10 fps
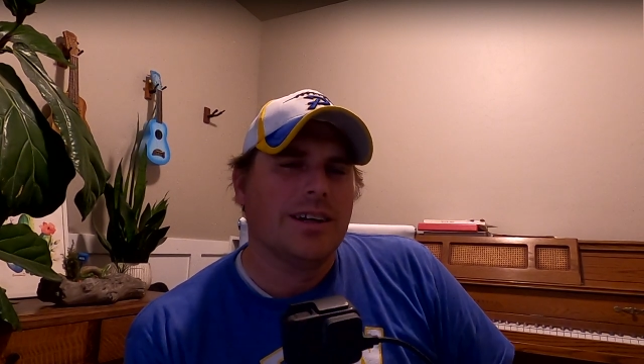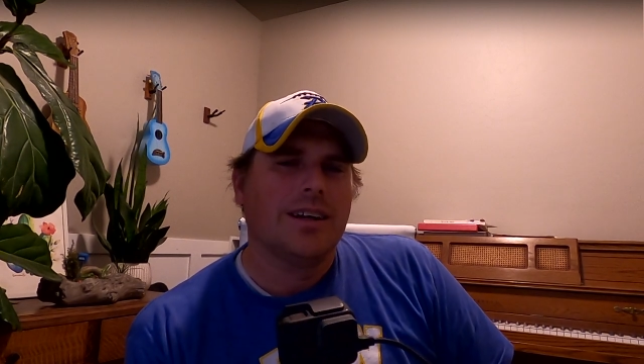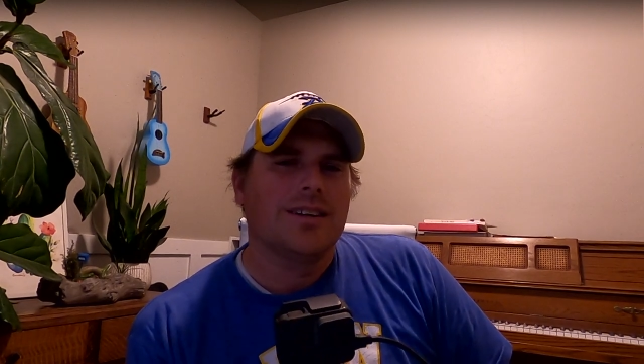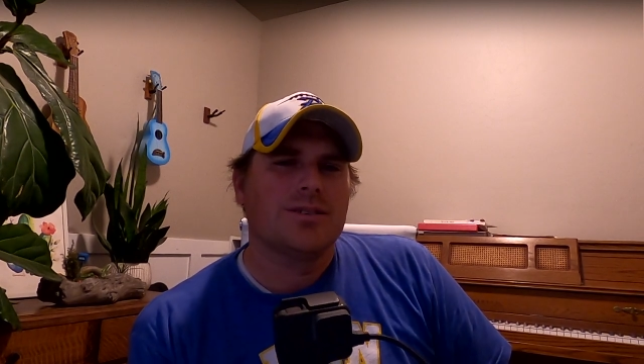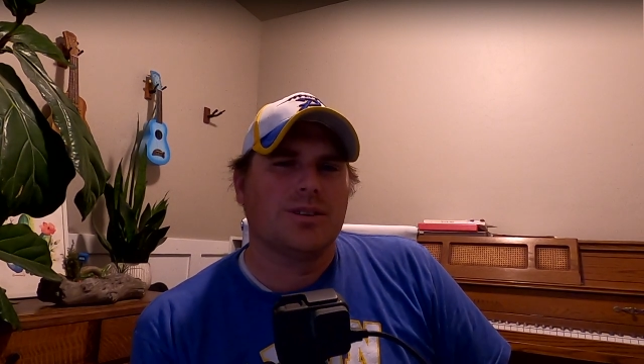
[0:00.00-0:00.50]

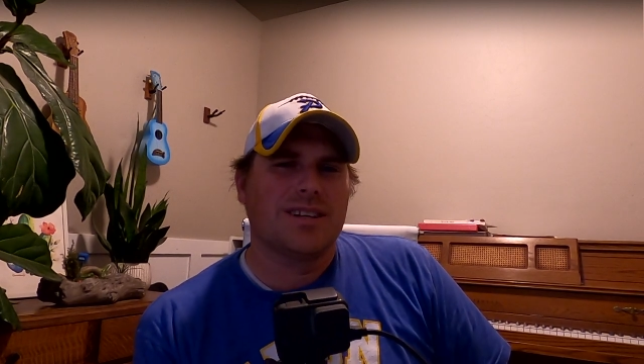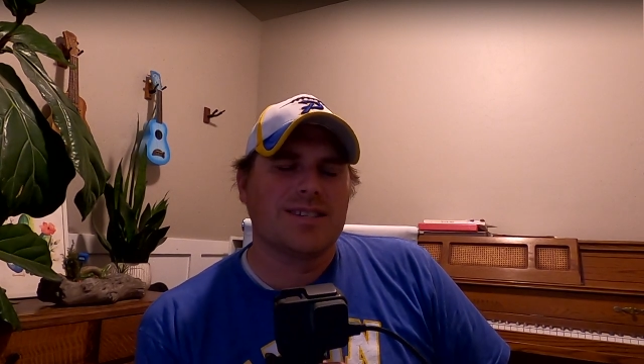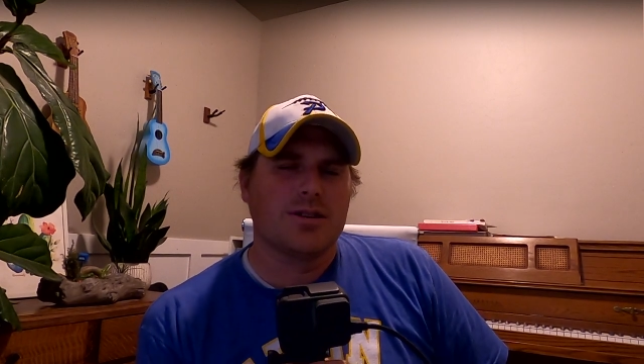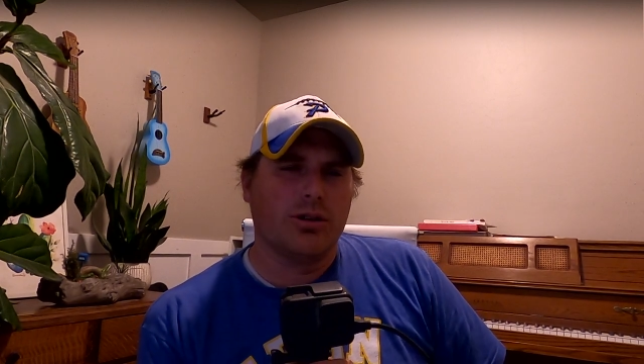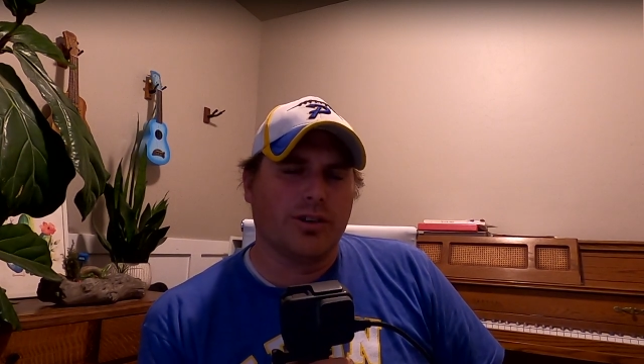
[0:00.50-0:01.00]
so it
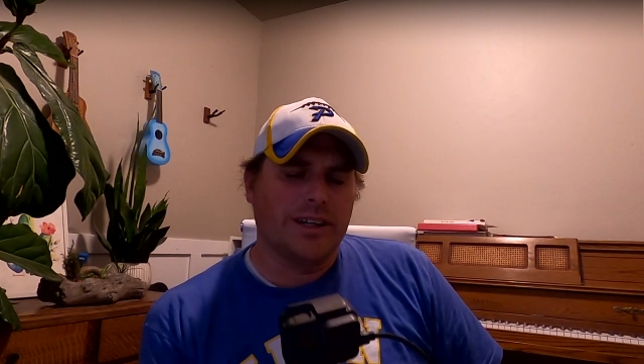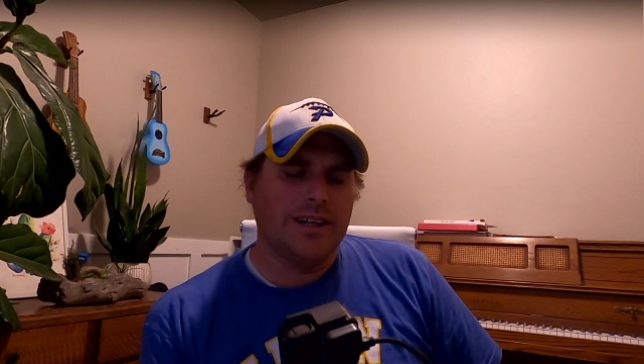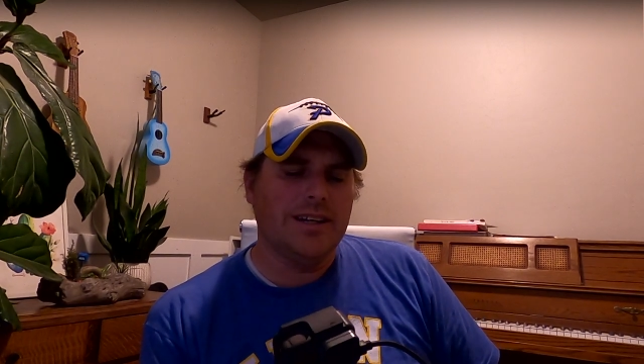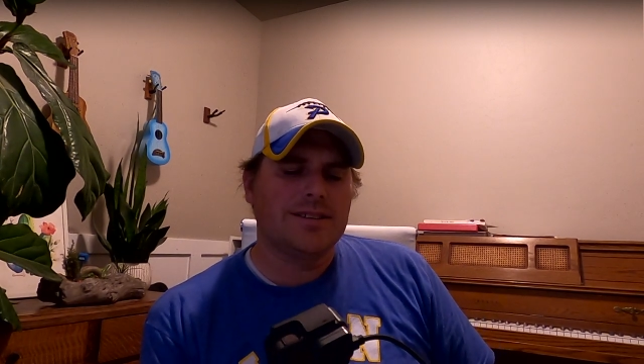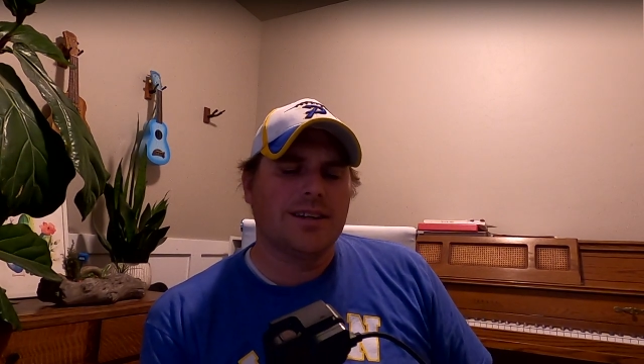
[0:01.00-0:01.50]
doesn't
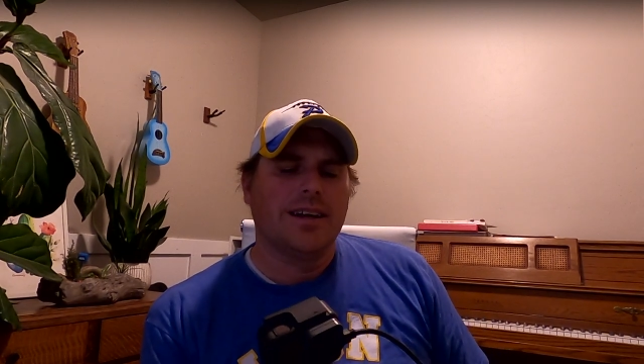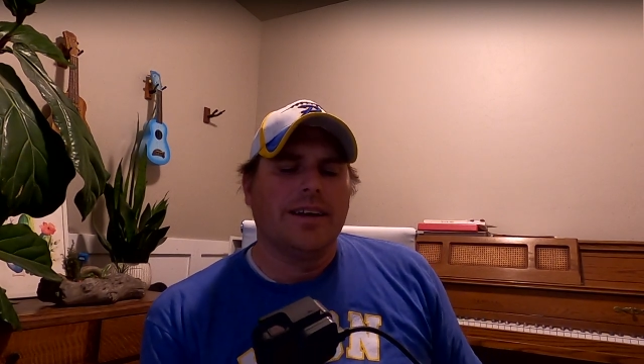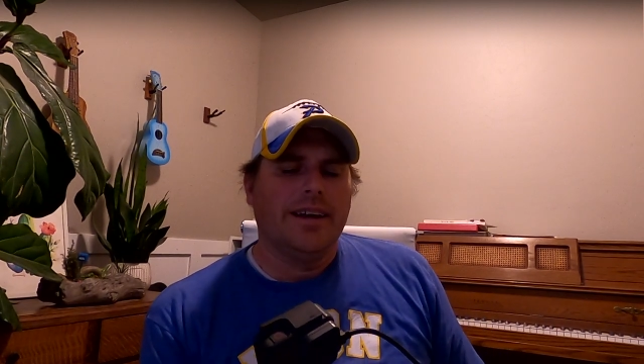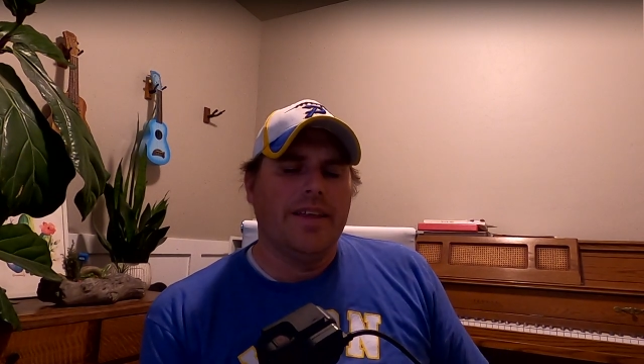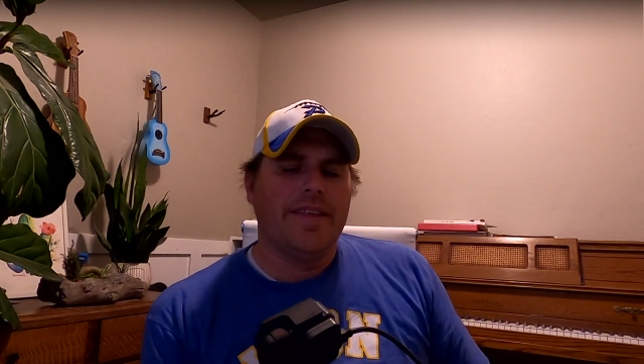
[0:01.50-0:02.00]
overheat,
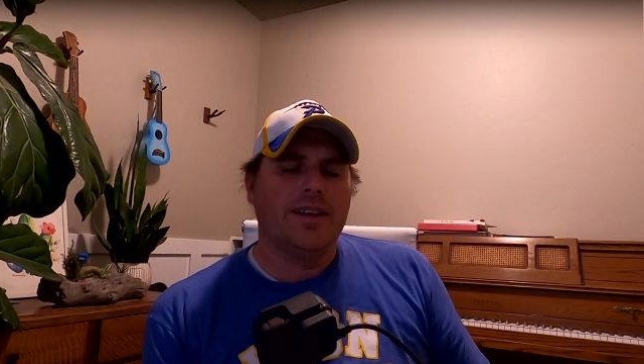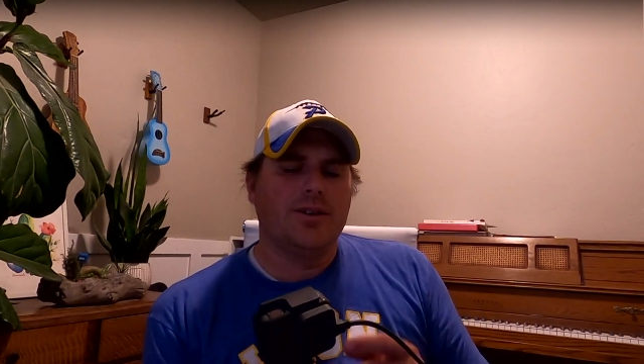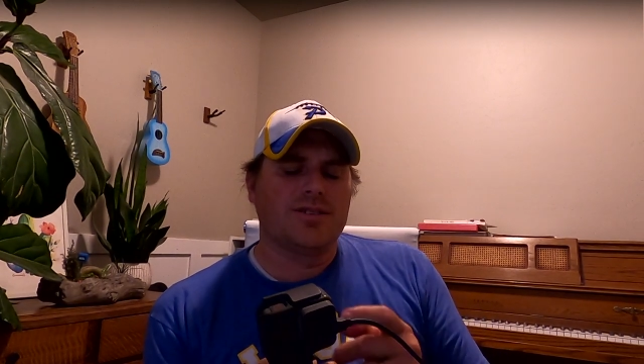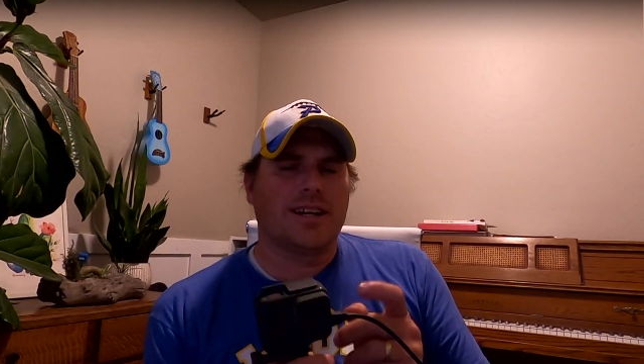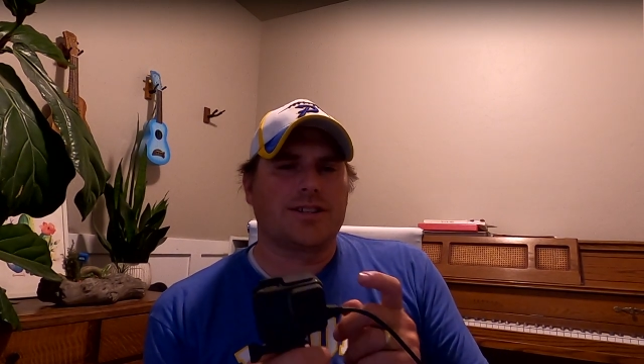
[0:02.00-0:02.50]
and then
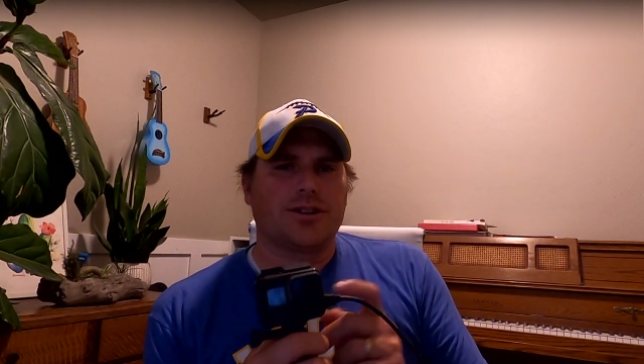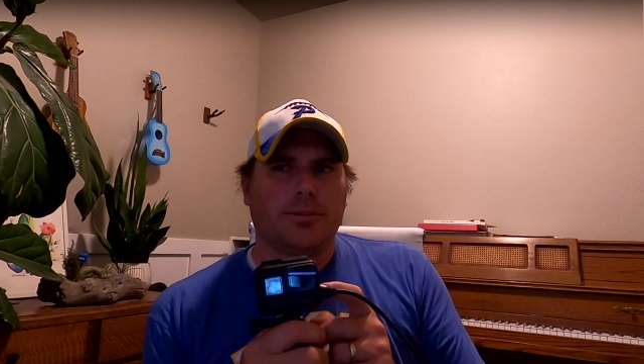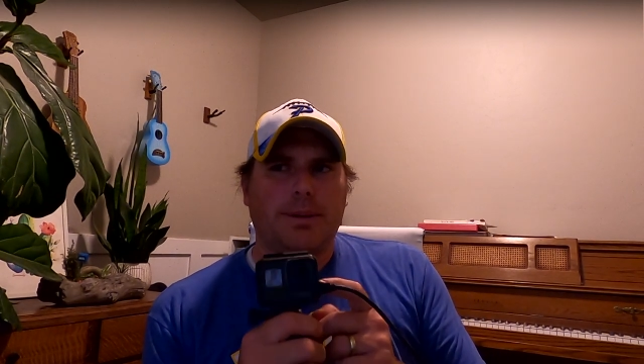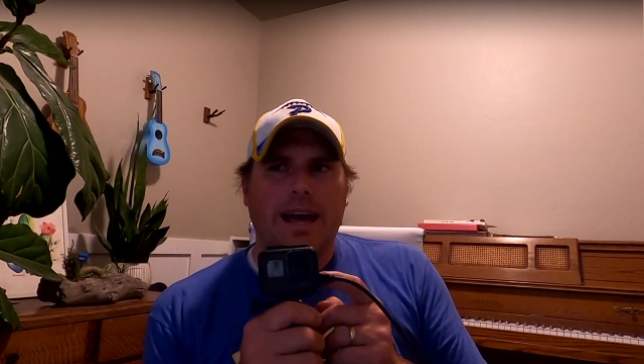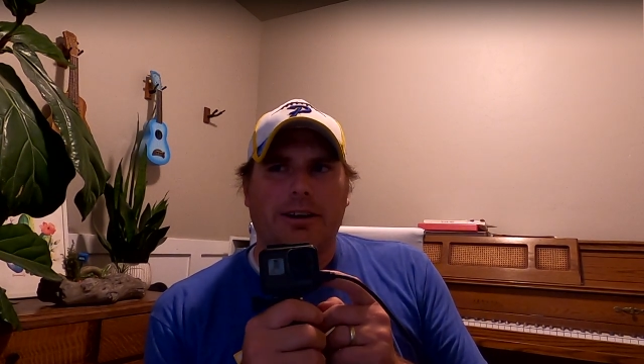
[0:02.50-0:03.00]
use an external
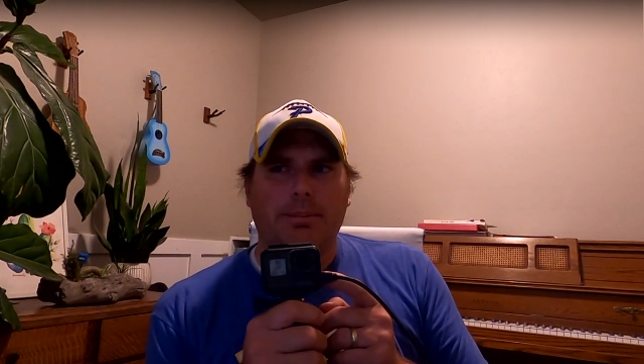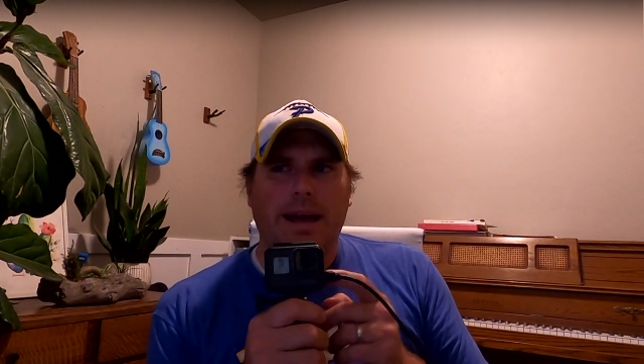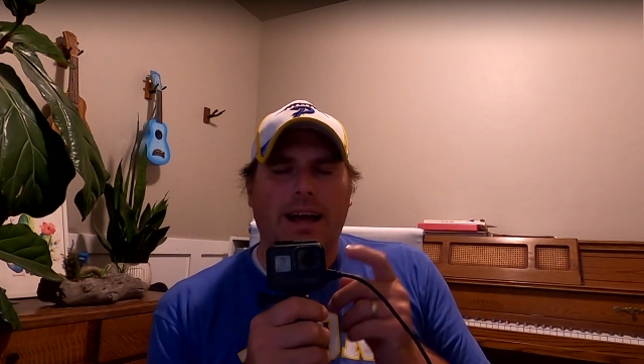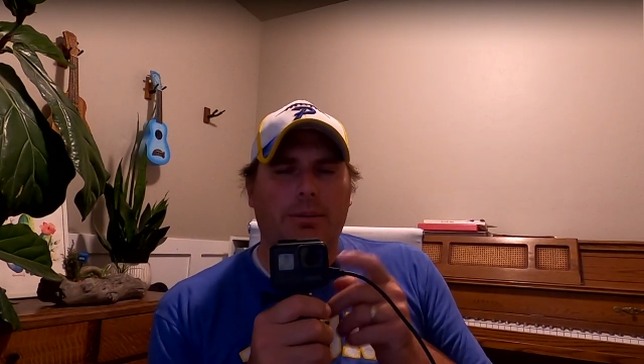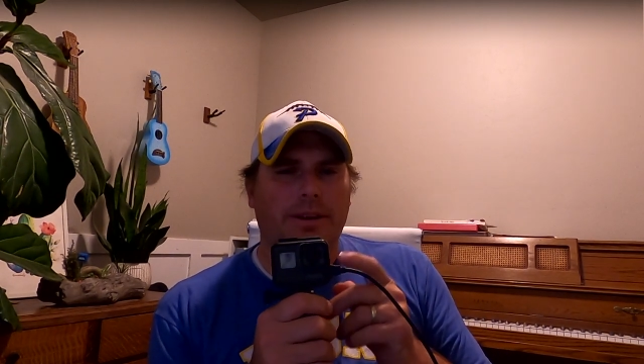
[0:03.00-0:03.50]
battery
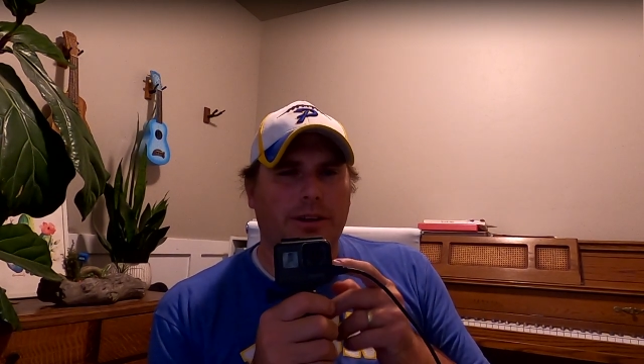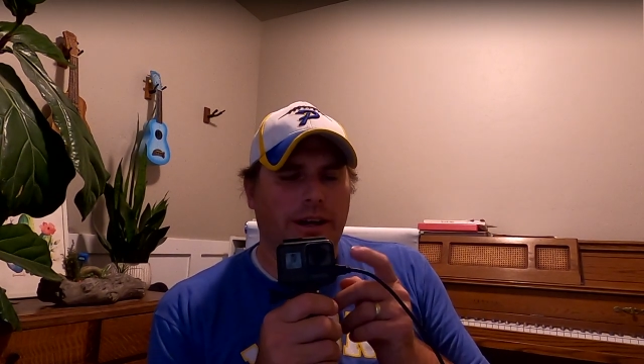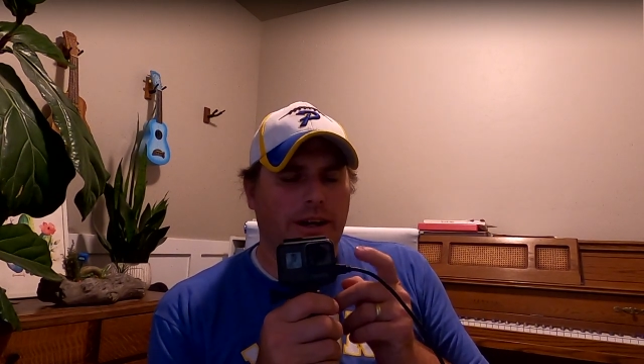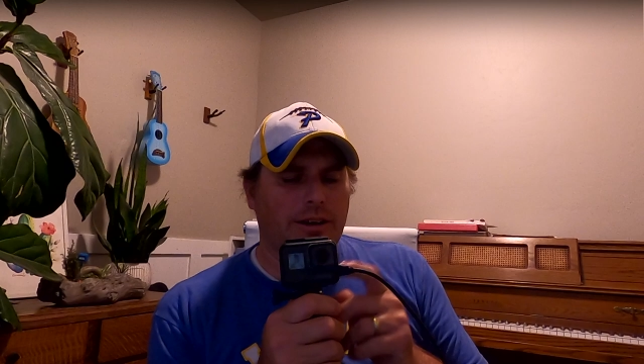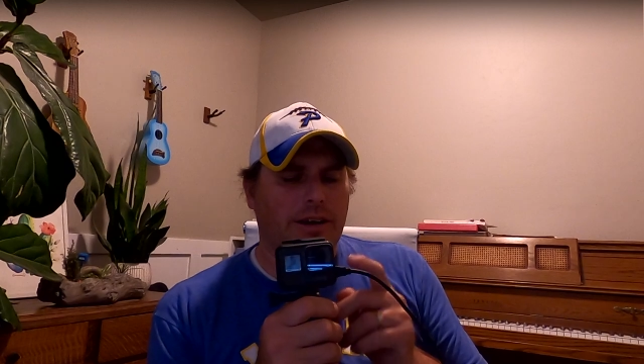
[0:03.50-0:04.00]
pack with
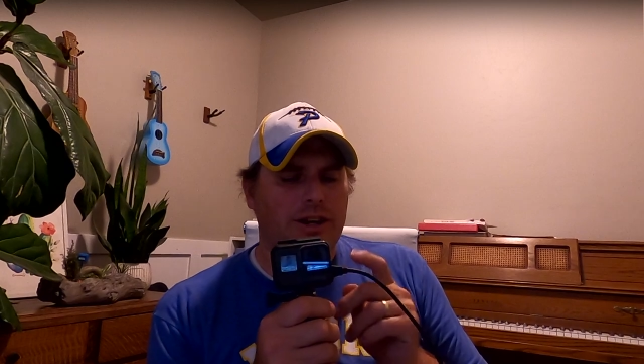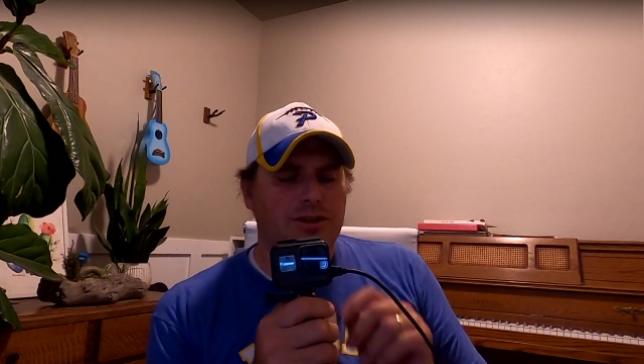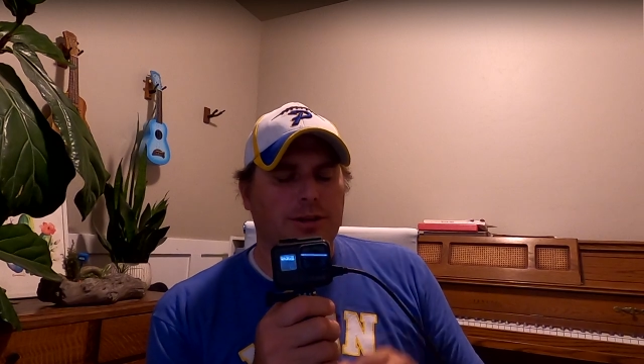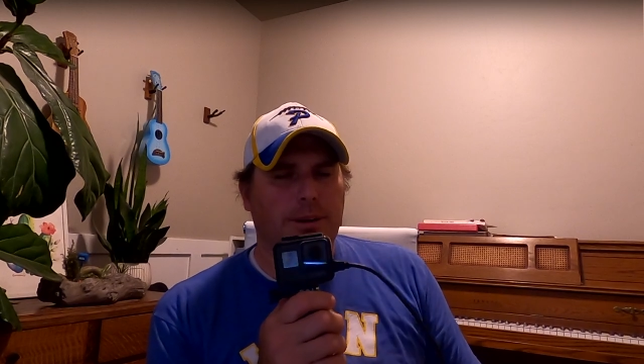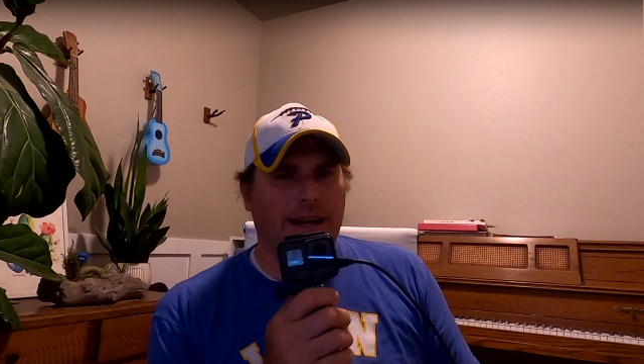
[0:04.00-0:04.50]
your HDMI